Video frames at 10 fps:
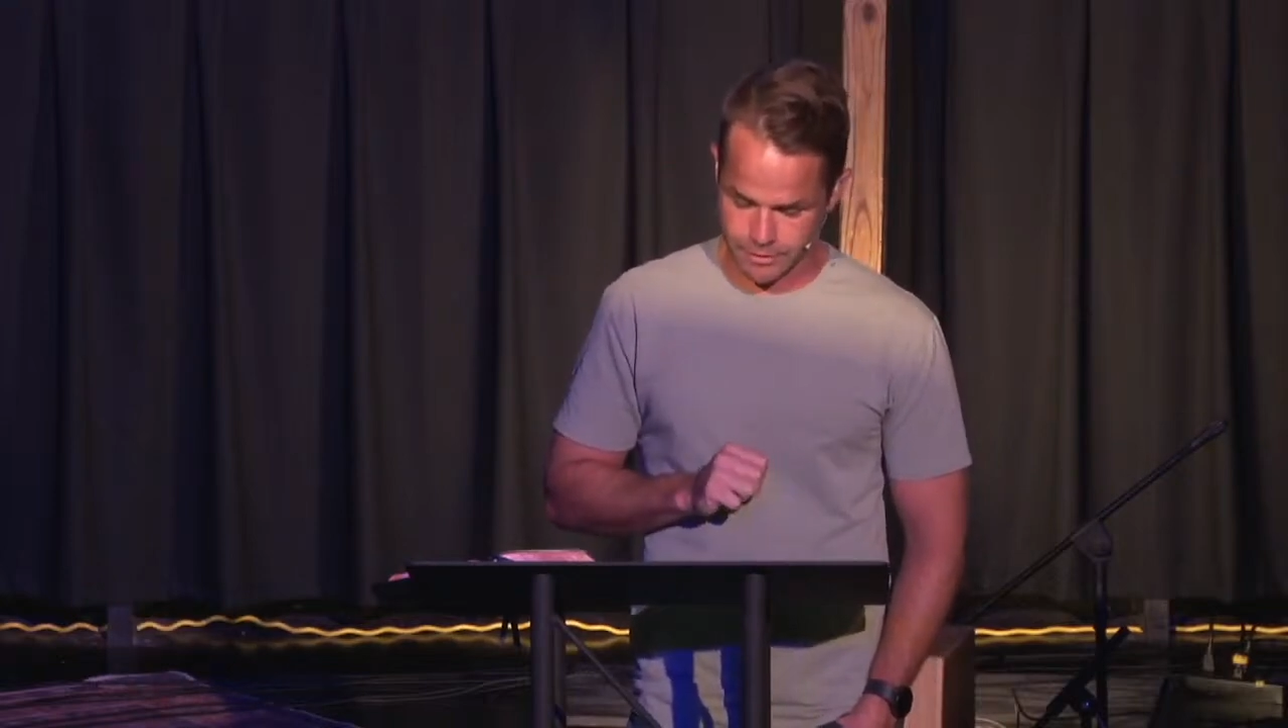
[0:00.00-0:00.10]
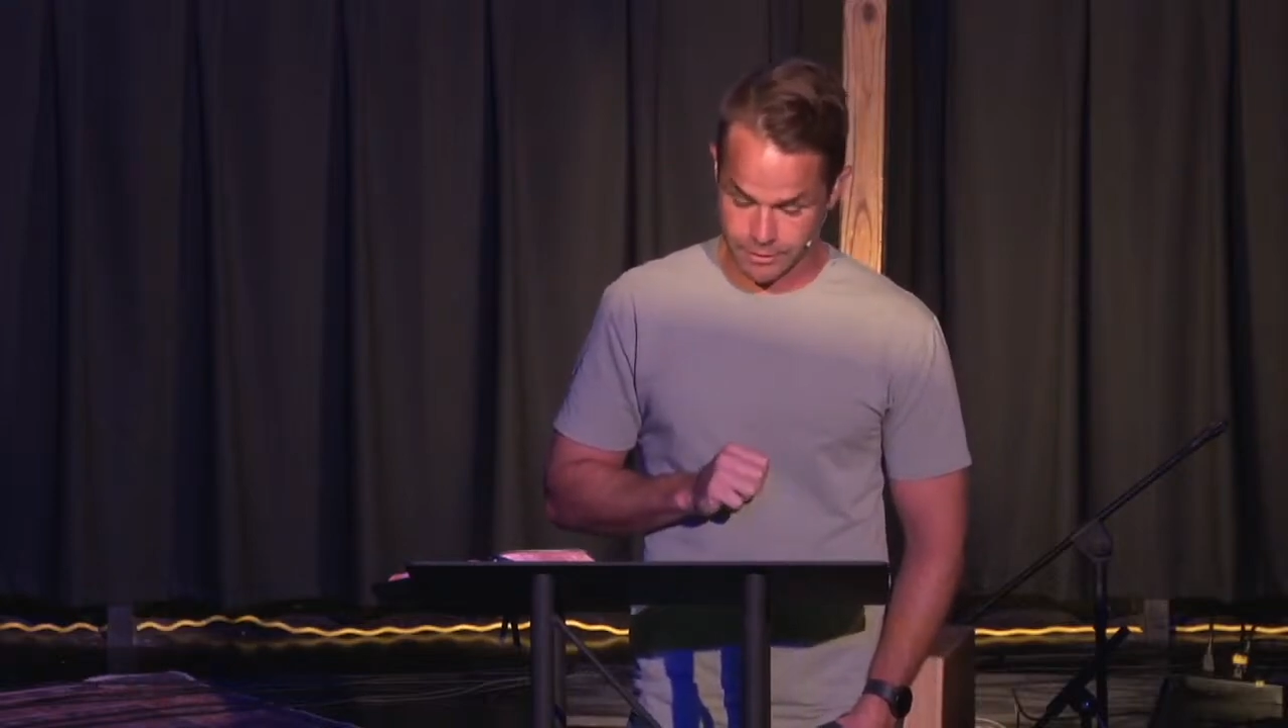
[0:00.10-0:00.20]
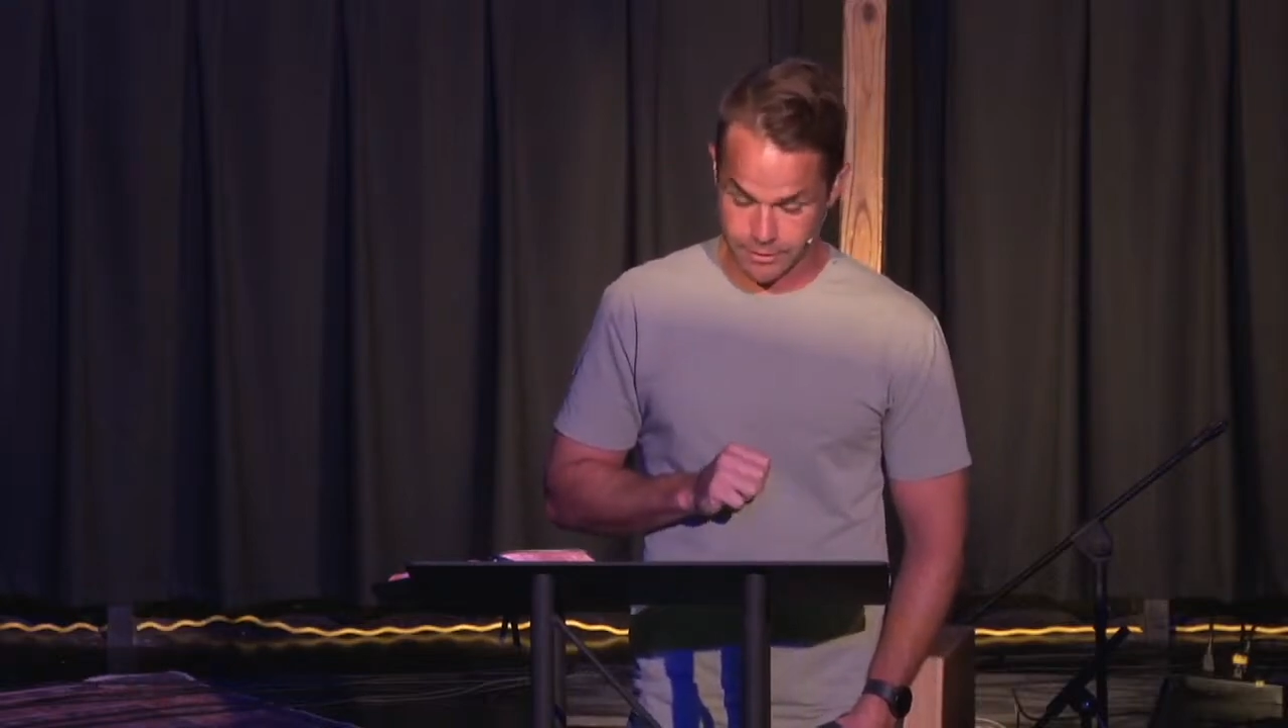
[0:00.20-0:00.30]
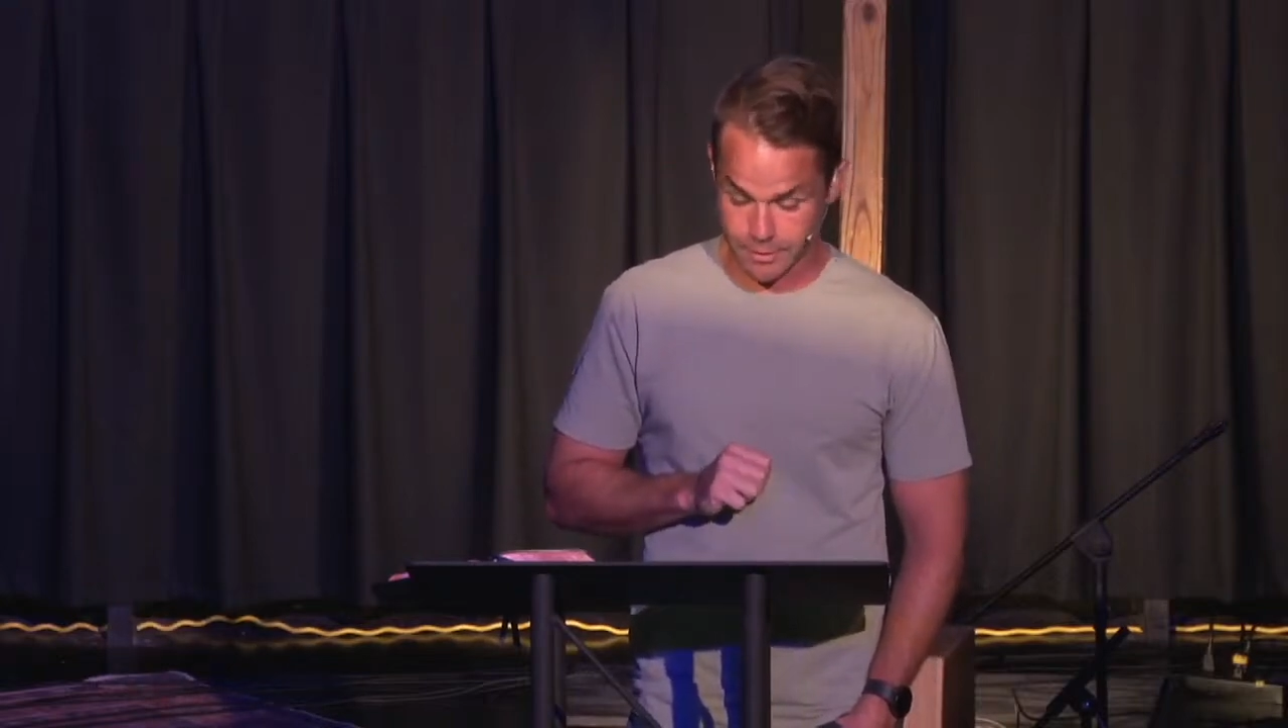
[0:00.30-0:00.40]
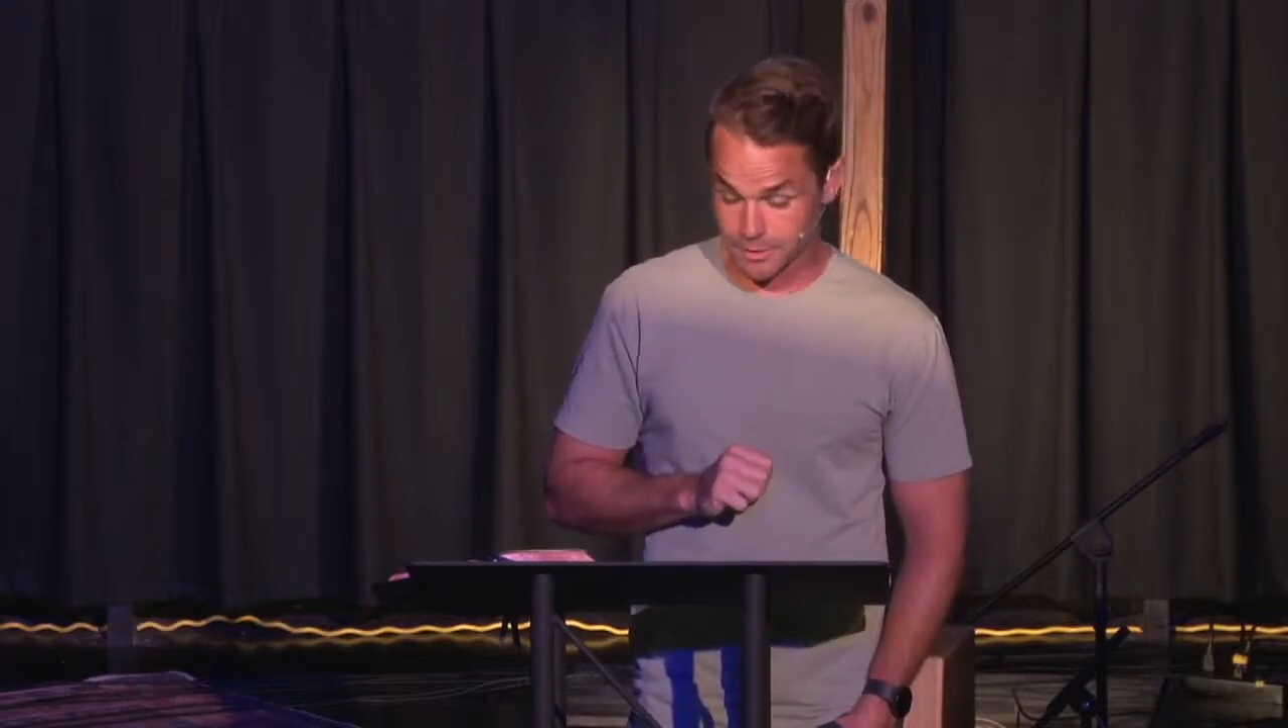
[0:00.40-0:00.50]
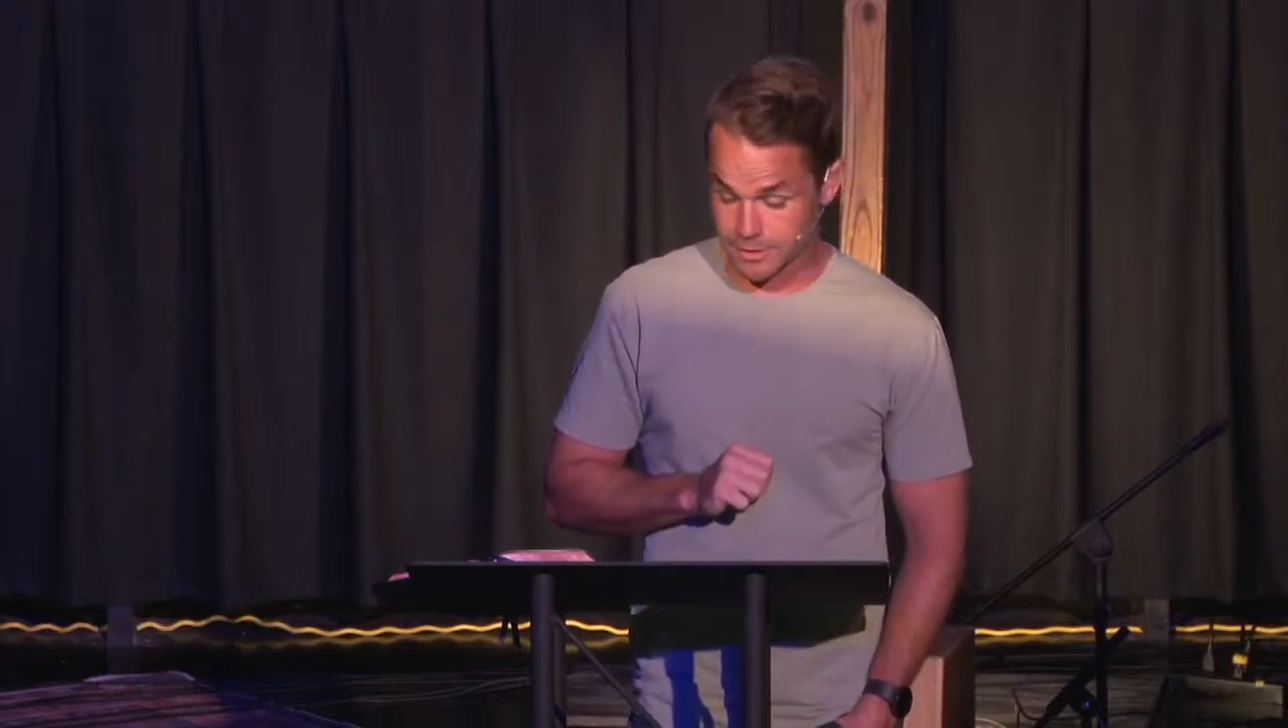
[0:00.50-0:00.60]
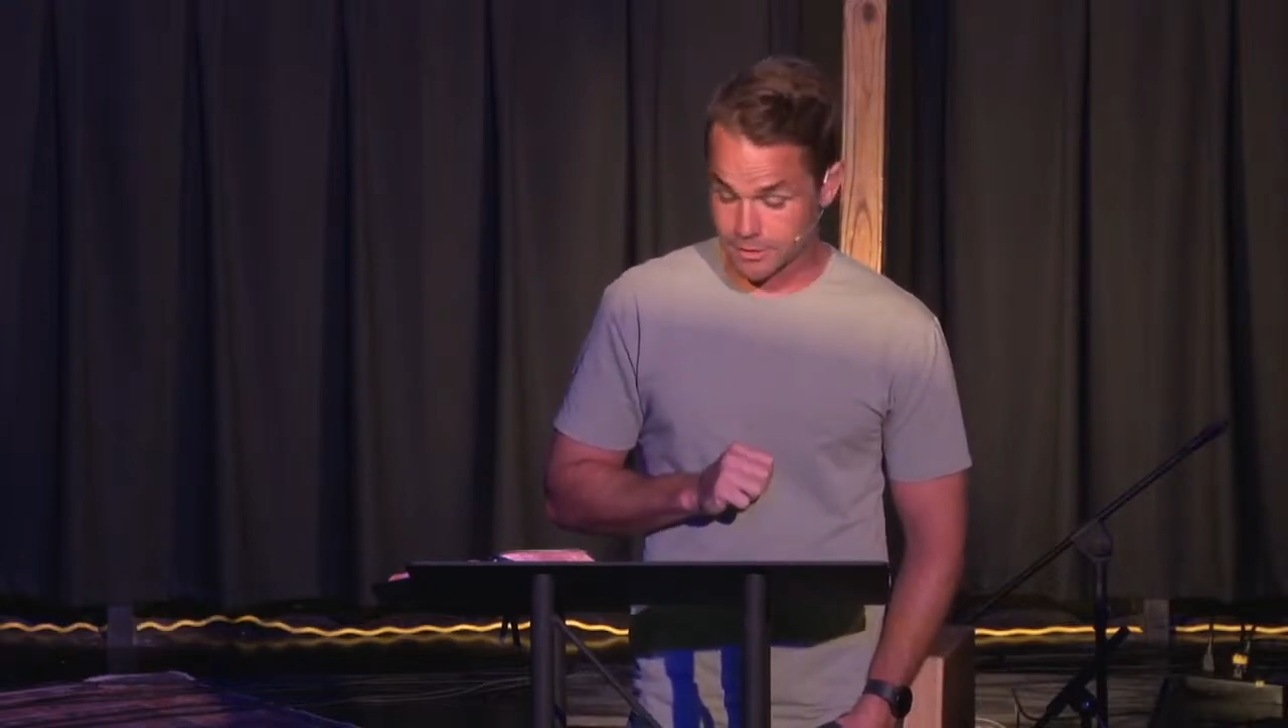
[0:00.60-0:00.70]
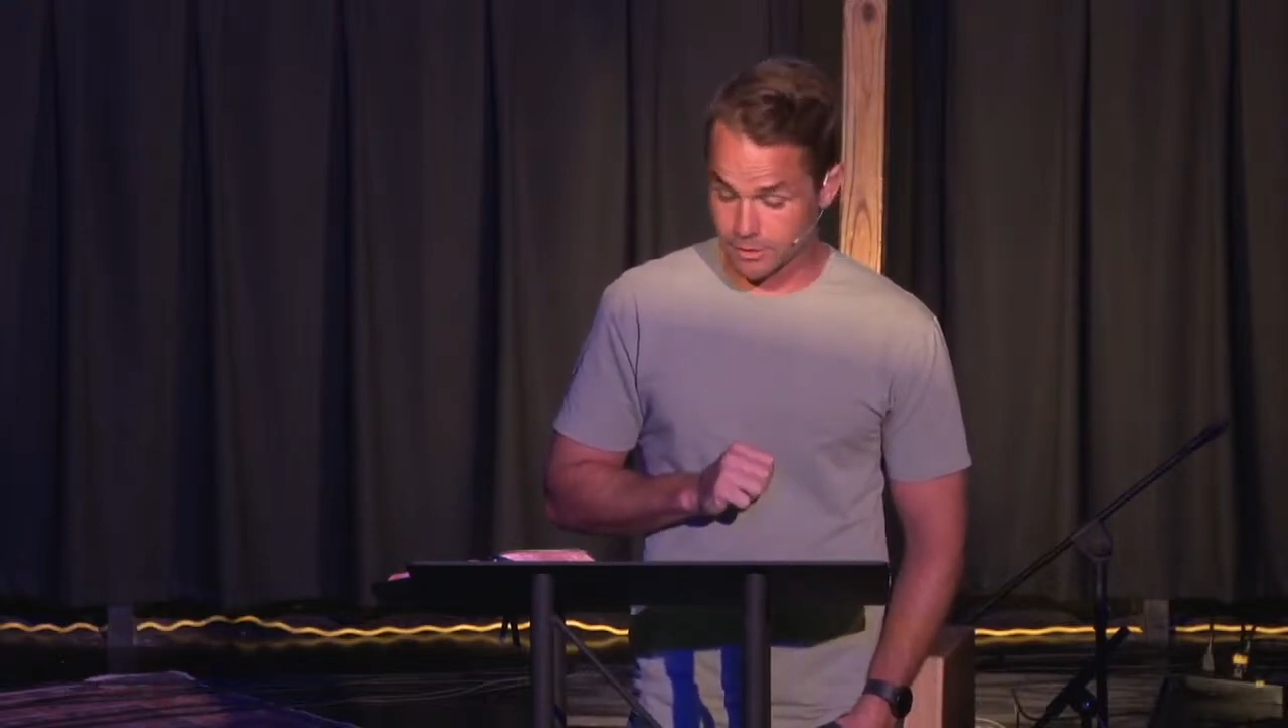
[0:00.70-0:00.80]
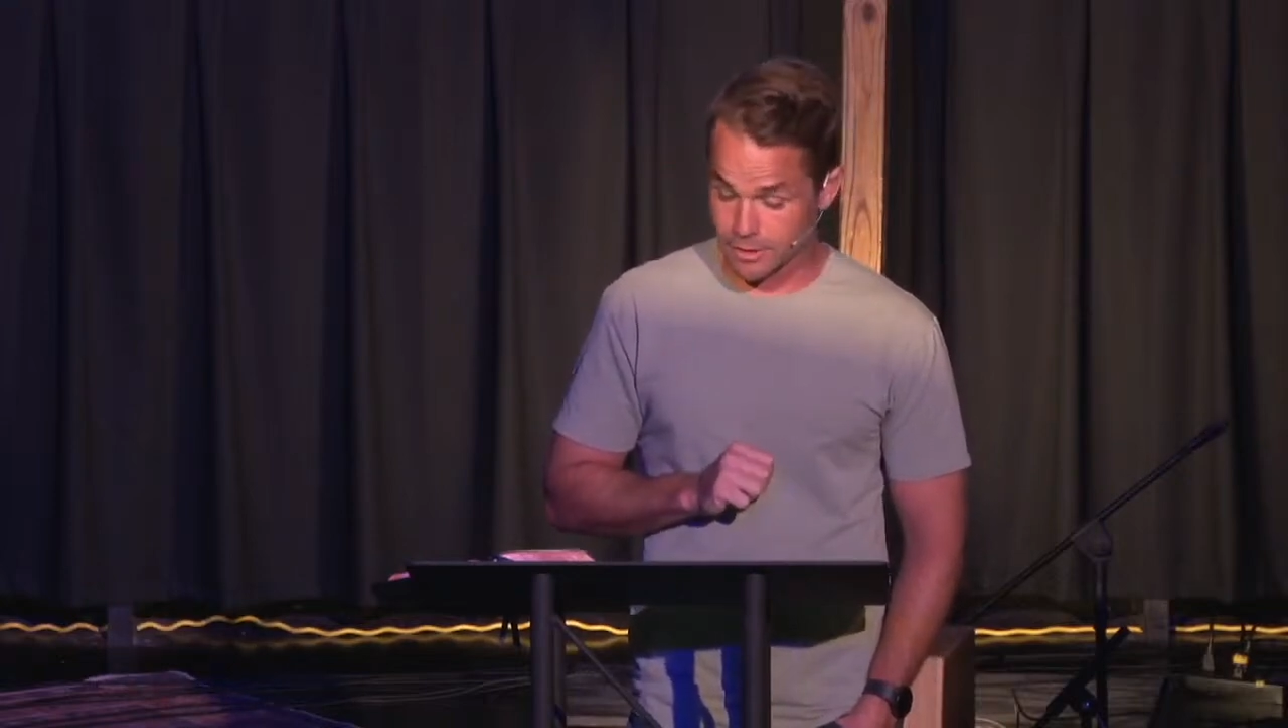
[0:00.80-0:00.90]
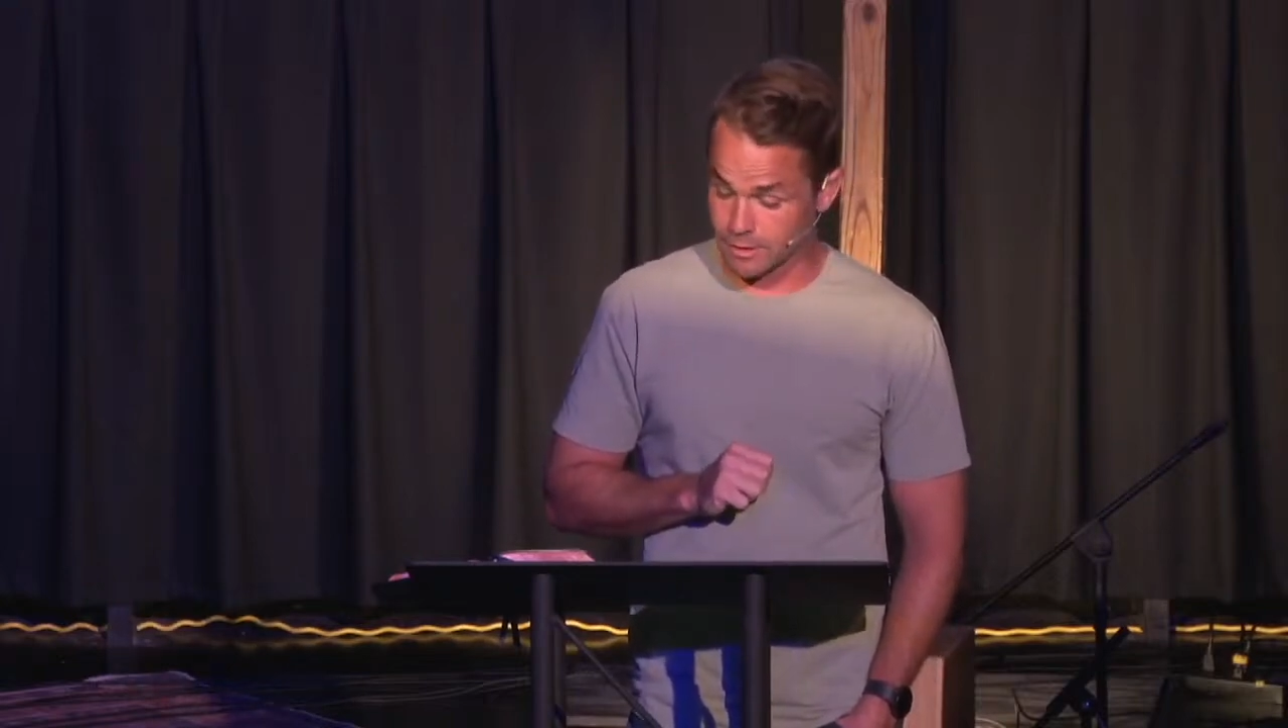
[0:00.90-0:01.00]
and could he please
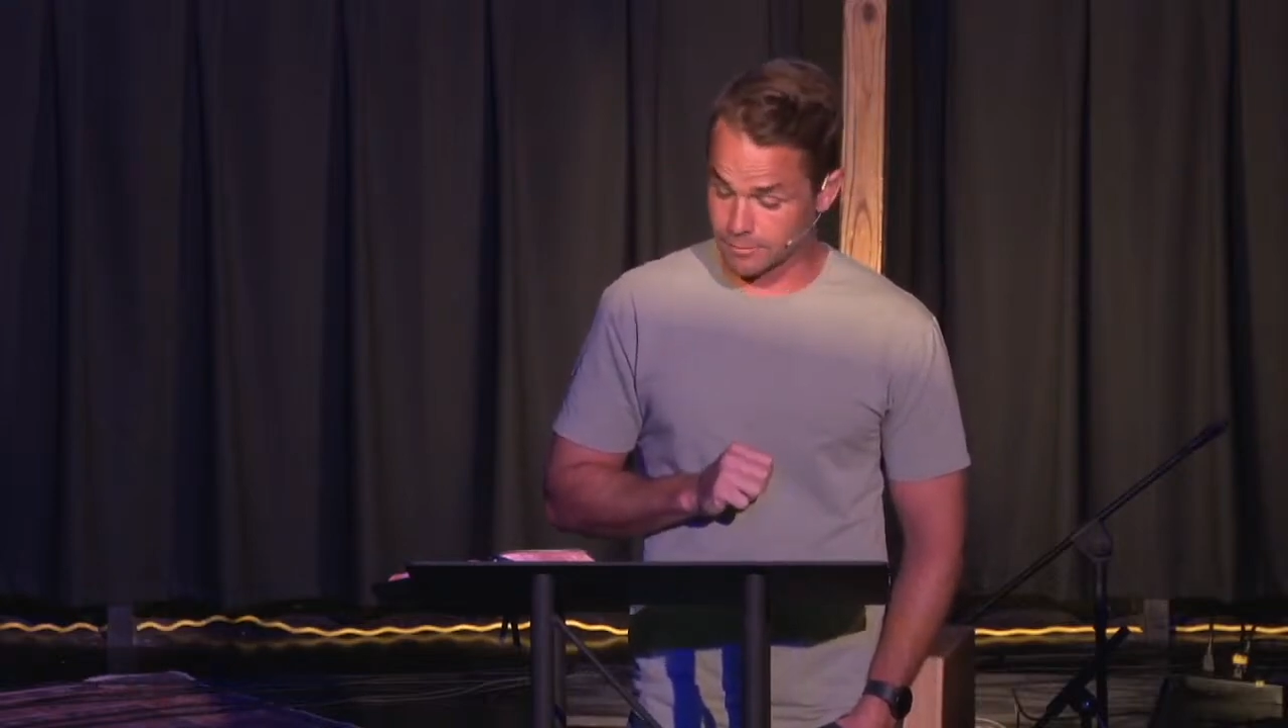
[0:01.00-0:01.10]
hurry up,